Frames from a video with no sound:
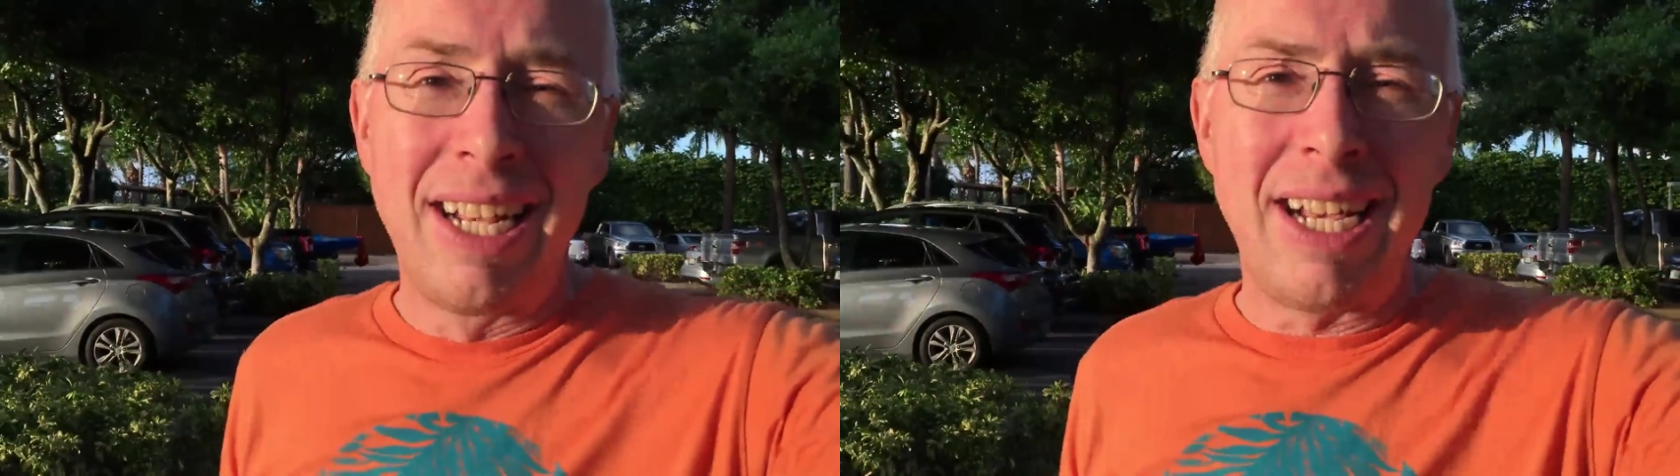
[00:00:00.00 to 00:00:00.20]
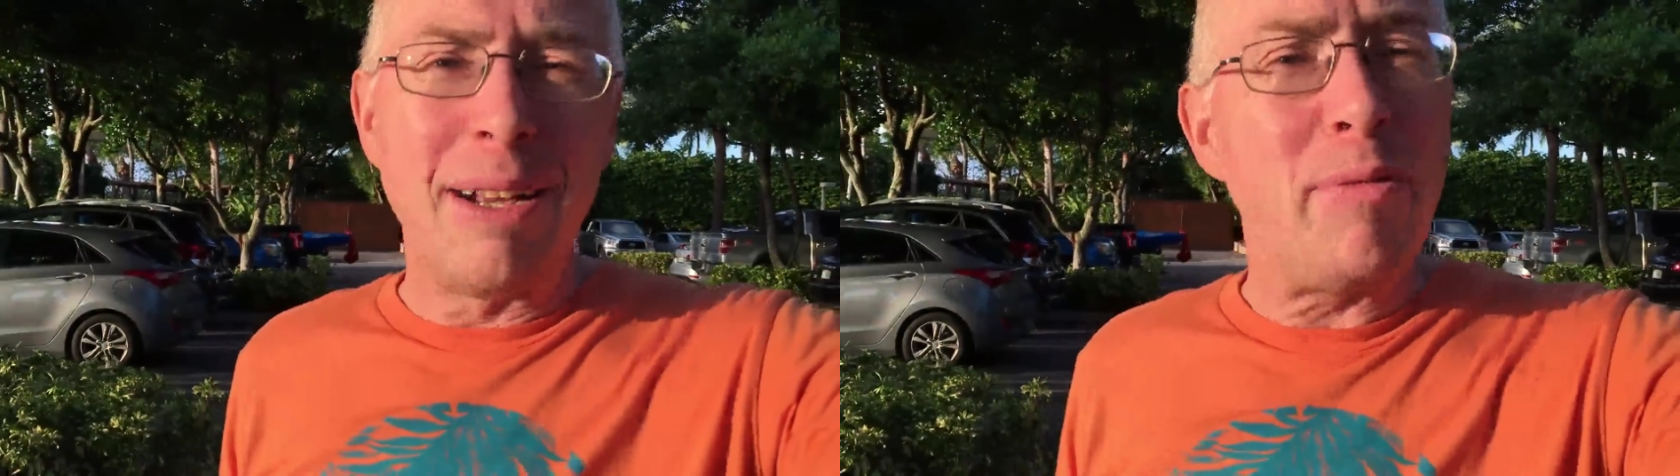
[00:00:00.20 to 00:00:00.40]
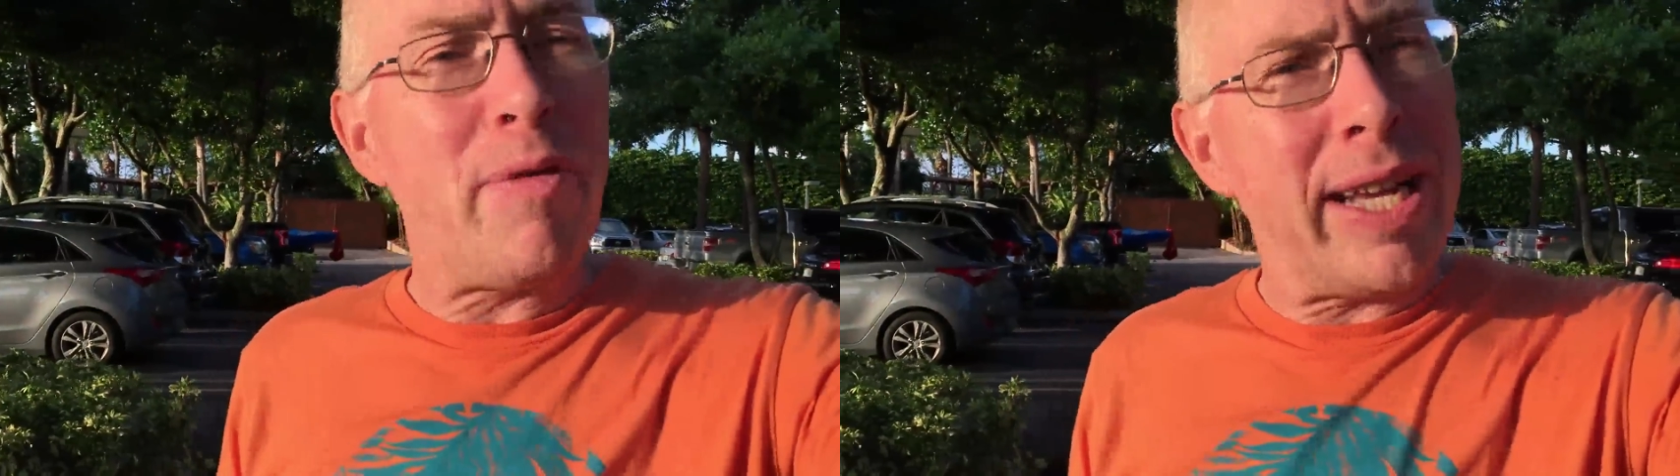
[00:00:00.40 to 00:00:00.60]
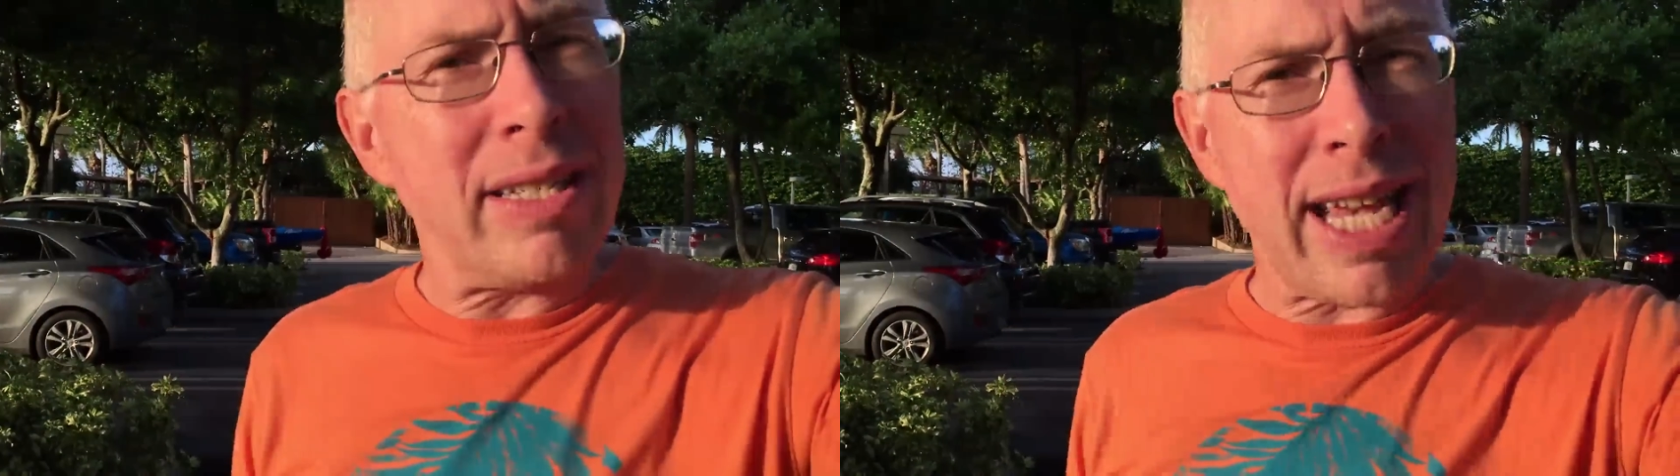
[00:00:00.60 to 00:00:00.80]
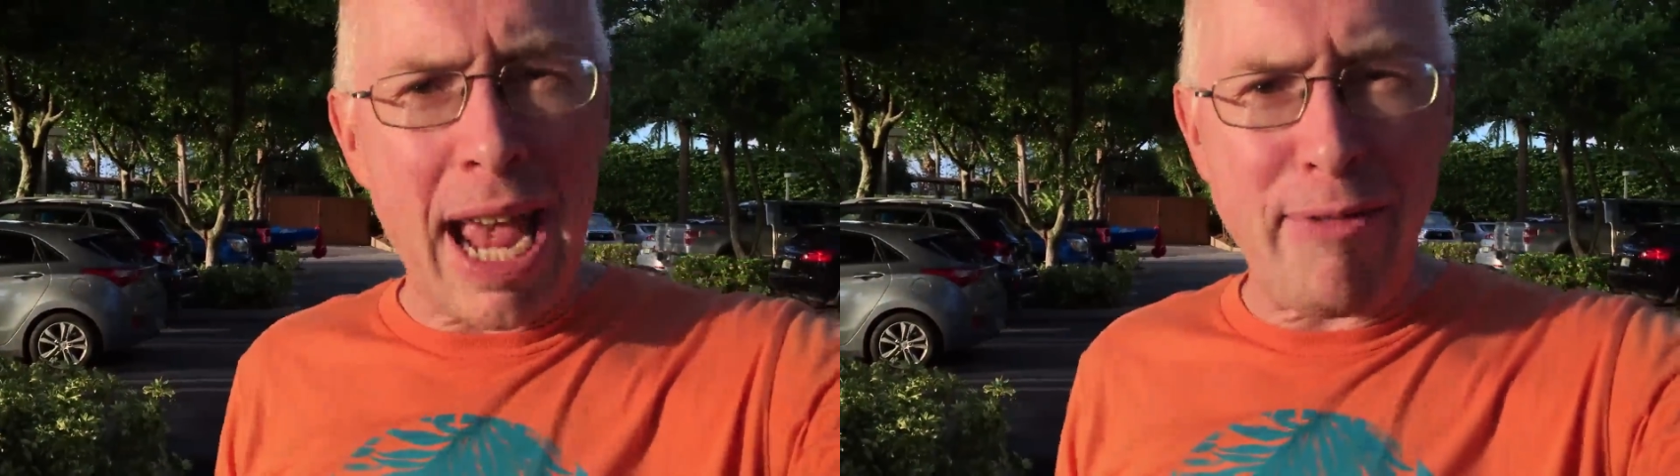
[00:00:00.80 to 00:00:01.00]
Uh,
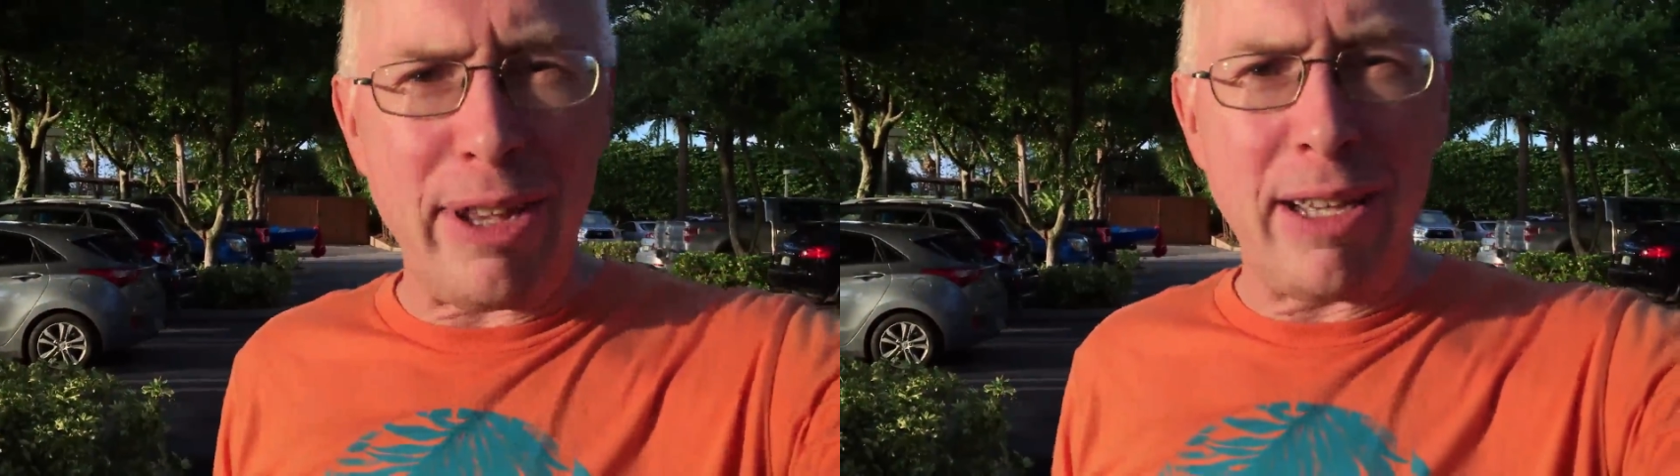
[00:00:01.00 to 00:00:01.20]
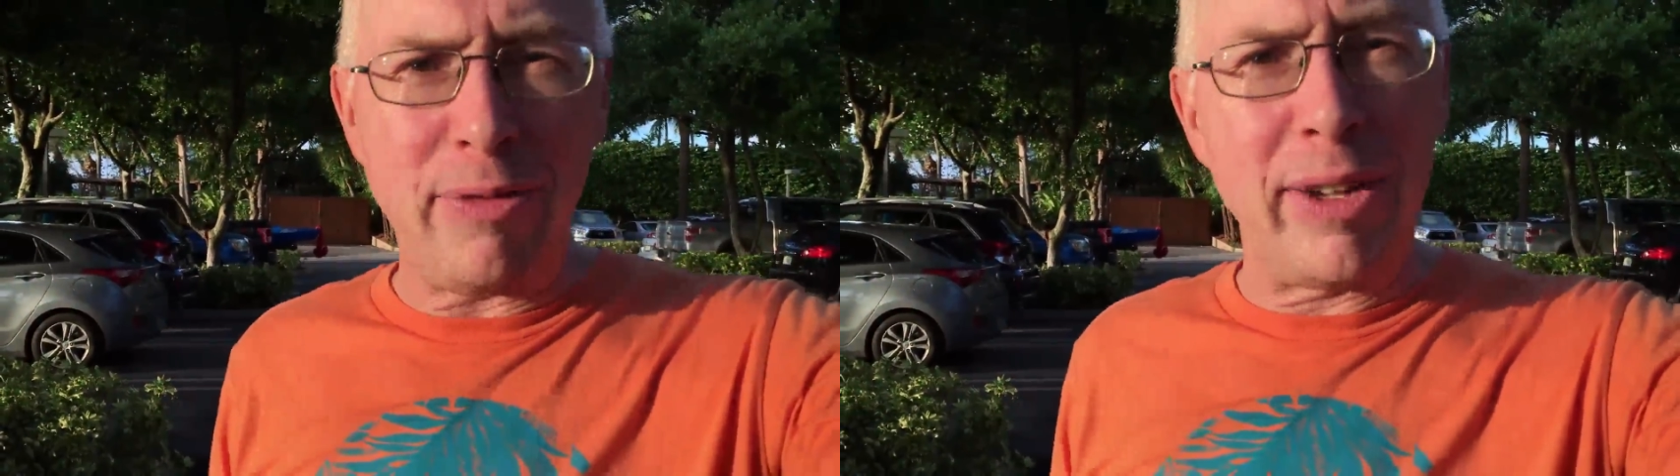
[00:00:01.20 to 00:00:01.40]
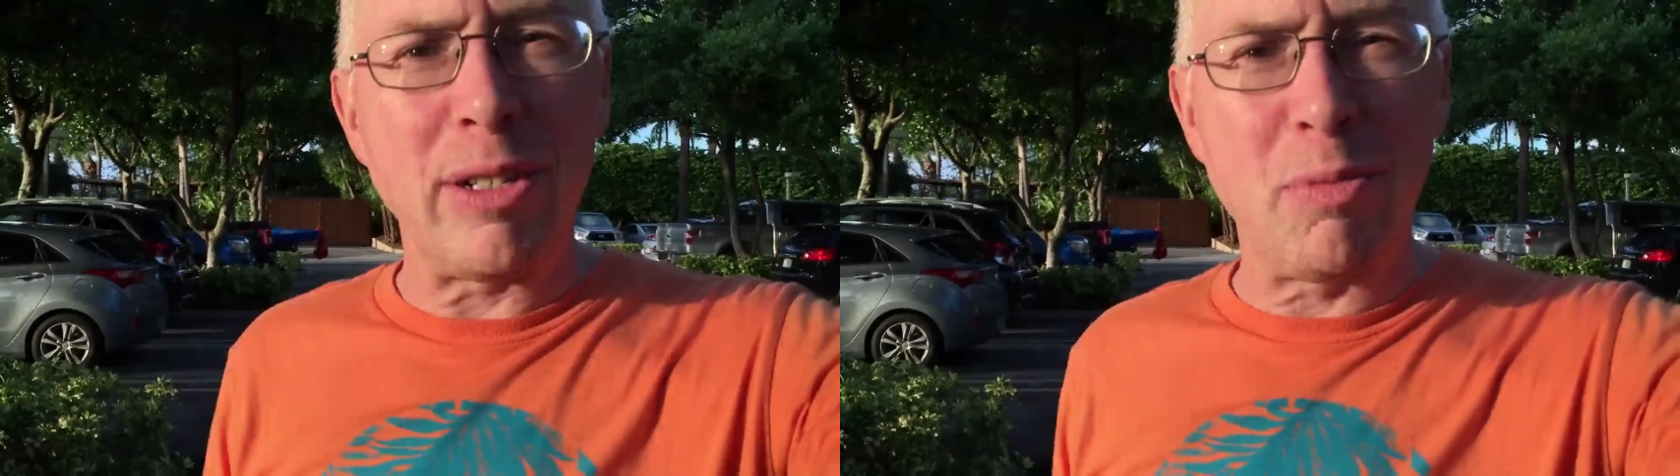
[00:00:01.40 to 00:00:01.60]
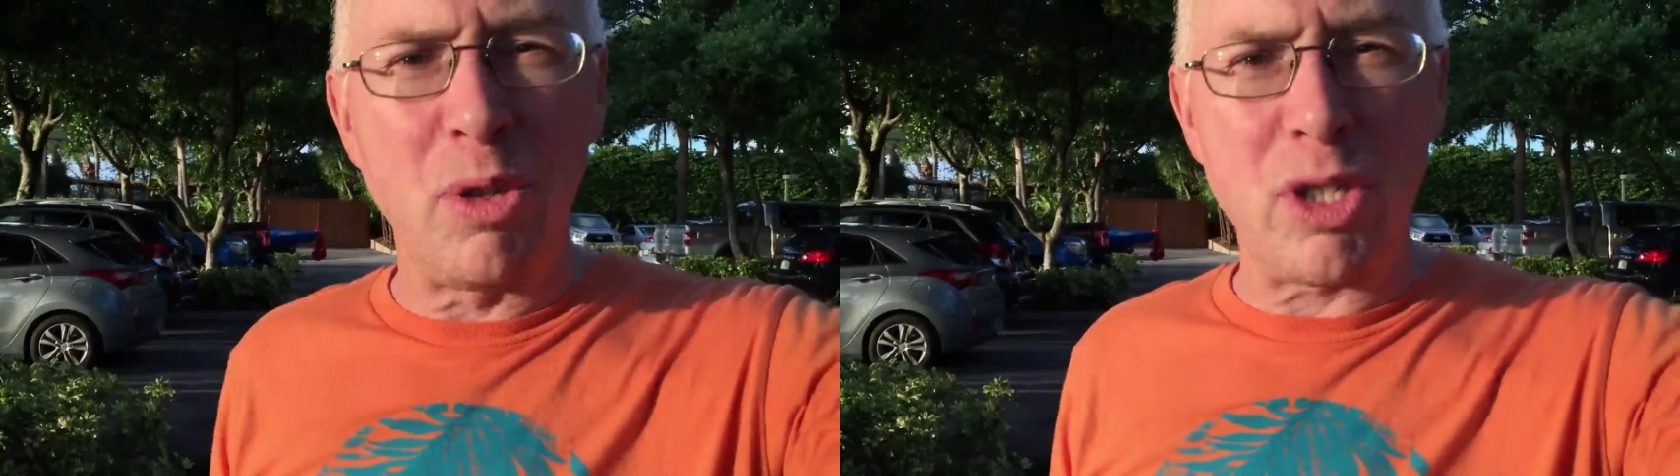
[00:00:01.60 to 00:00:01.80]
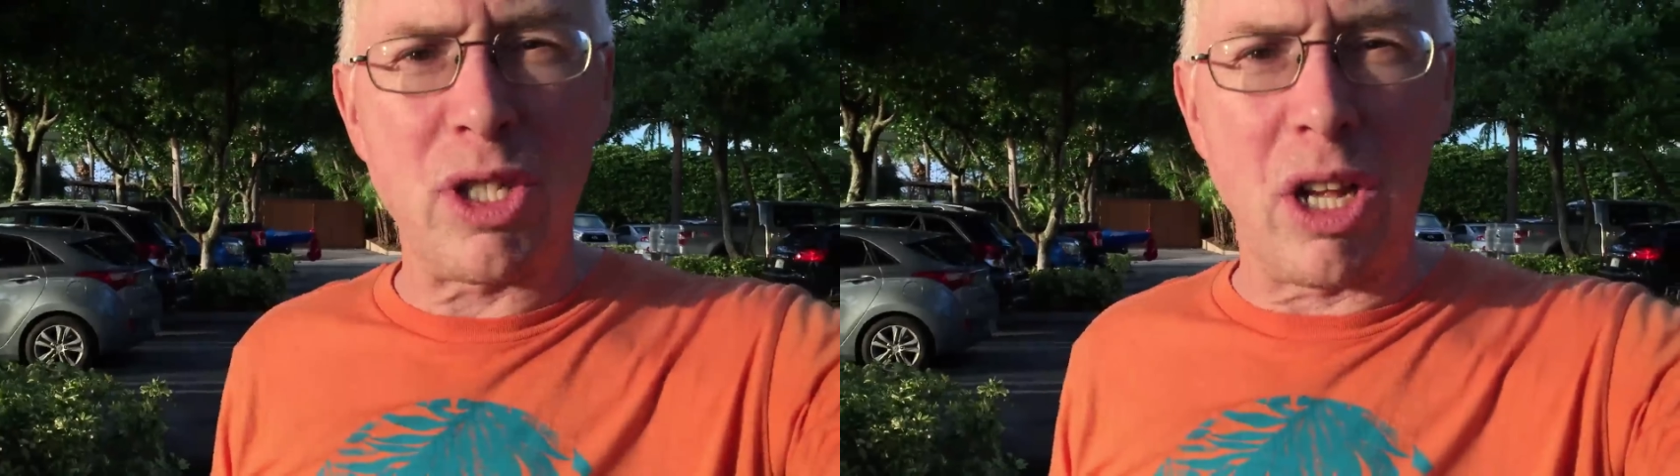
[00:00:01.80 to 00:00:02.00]
feels heavier, feels
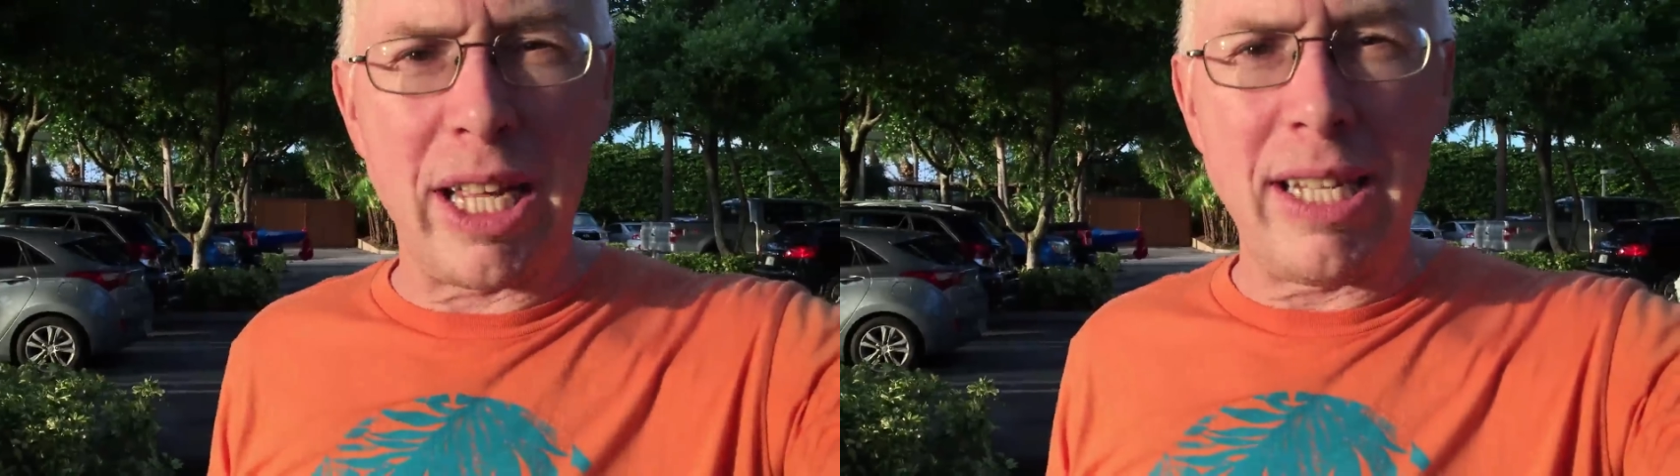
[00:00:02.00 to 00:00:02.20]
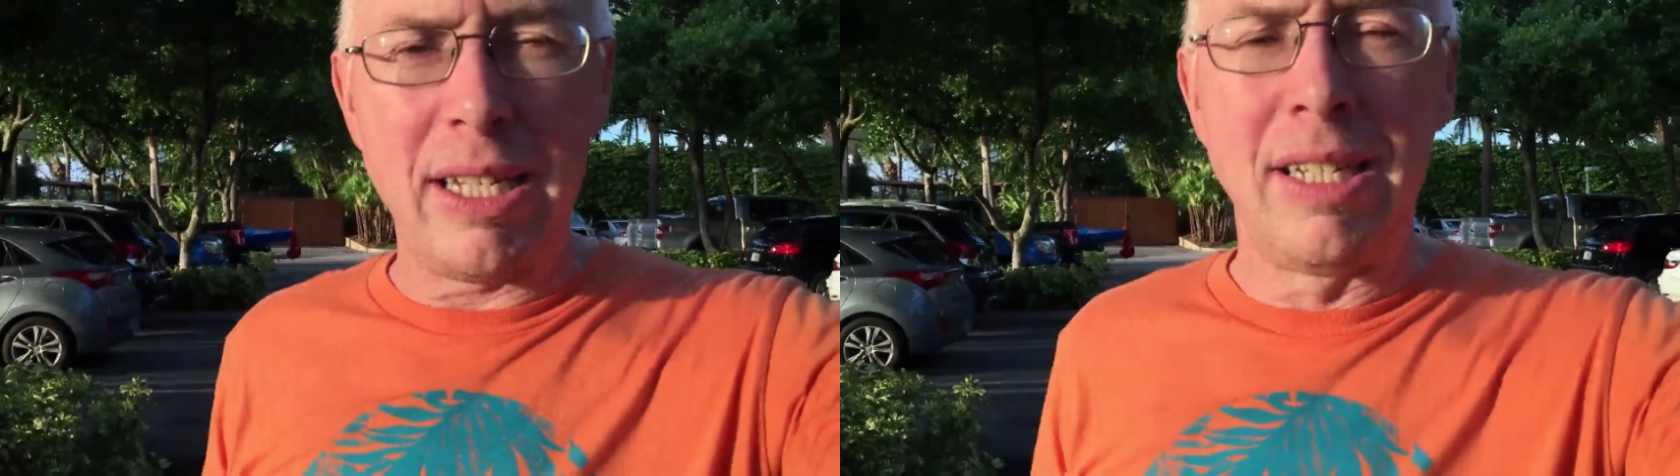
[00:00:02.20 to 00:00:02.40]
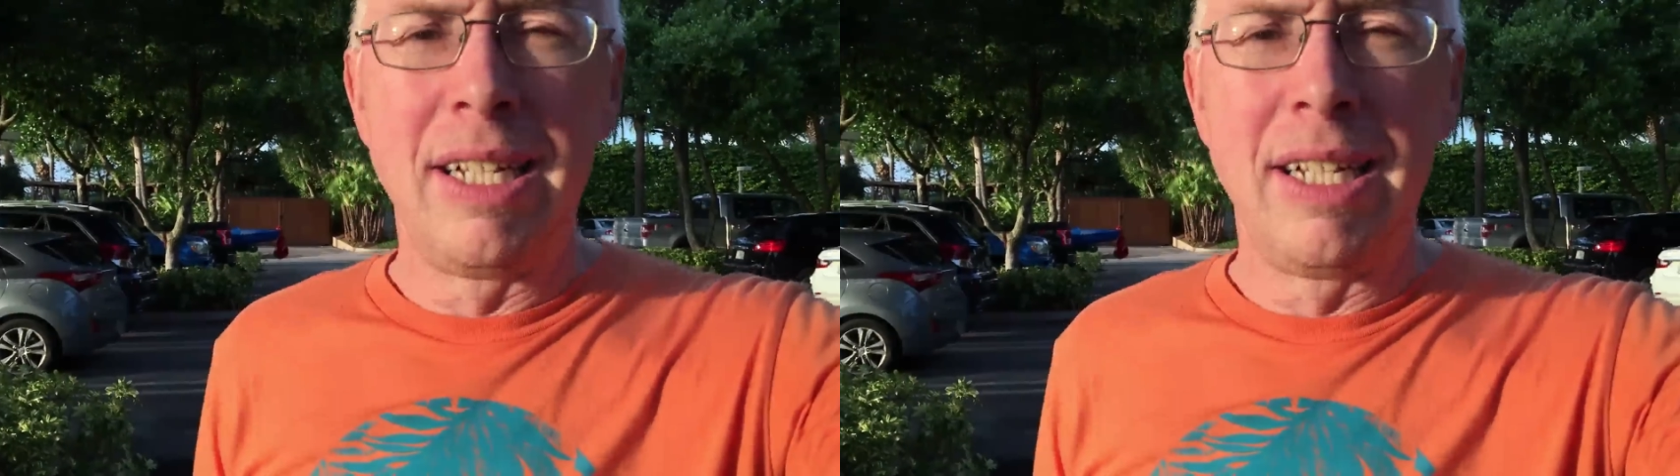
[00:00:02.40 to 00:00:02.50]
more solid.